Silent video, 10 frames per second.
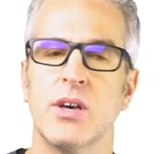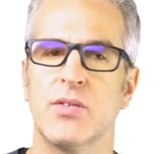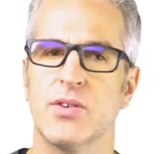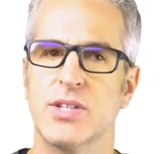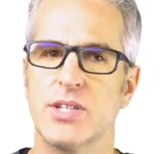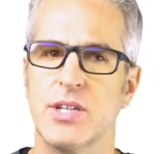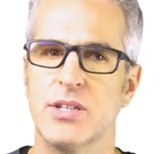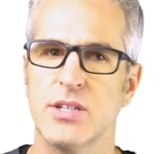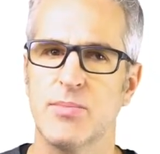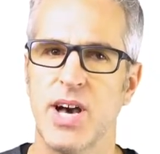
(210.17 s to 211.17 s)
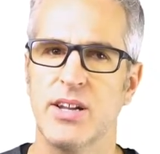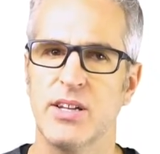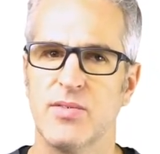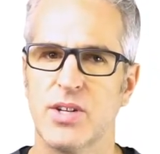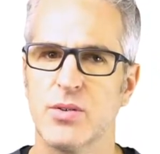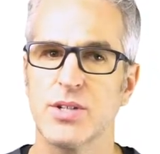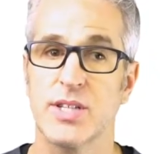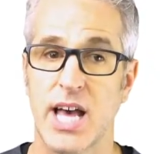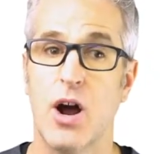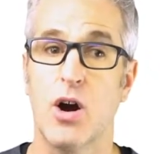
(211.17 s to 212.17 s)
for decisions about individuals
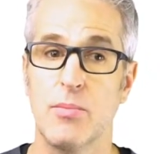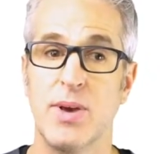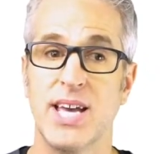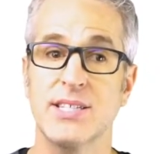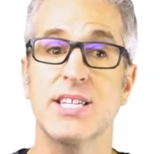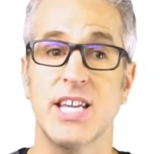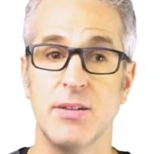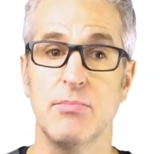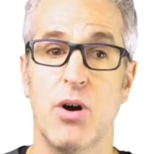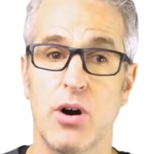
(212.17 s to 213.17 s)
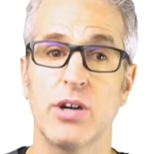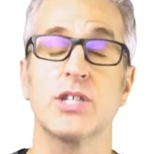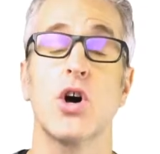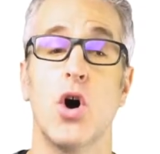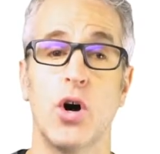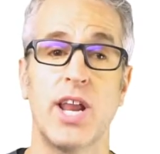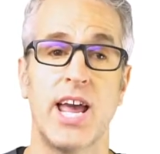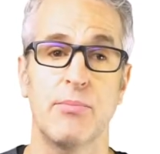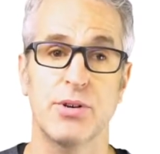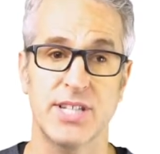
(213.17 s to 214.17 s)
that are based in part on
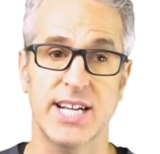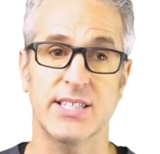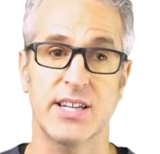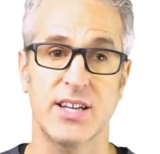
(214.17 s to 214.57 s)
a protected